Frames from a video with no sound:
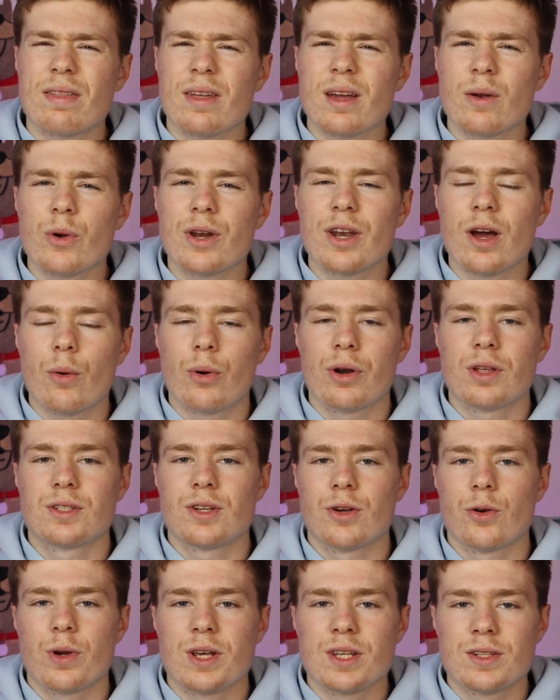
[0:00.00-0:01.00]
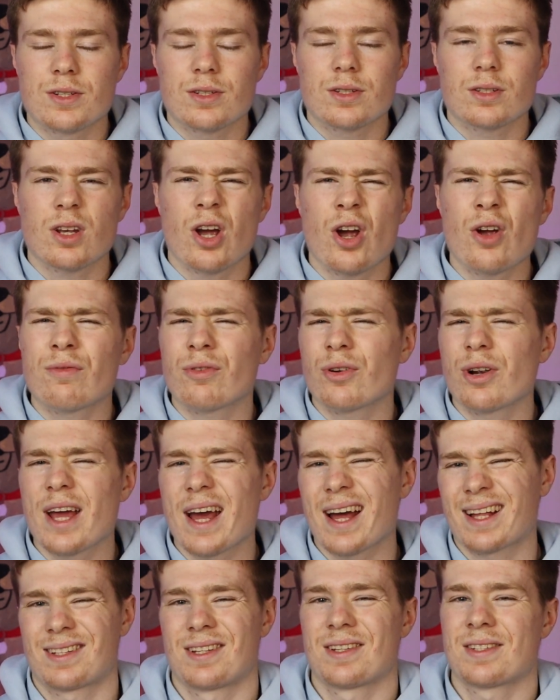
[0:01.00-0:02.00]
thing we don't want to do is
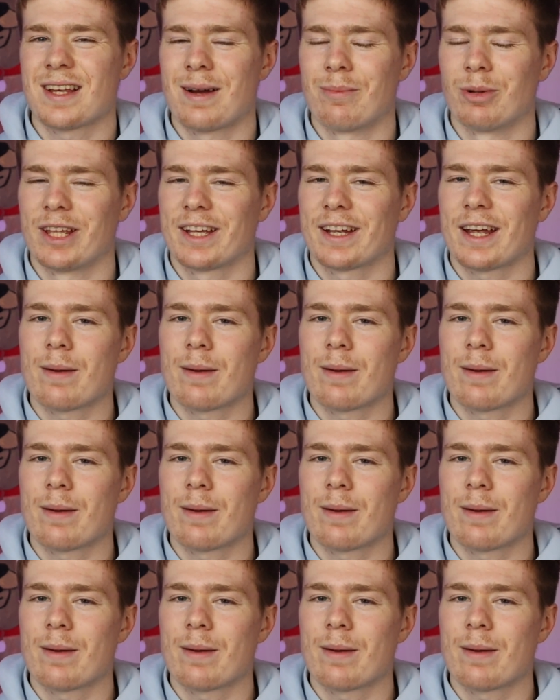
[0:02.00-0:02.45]
overreact to Summer League.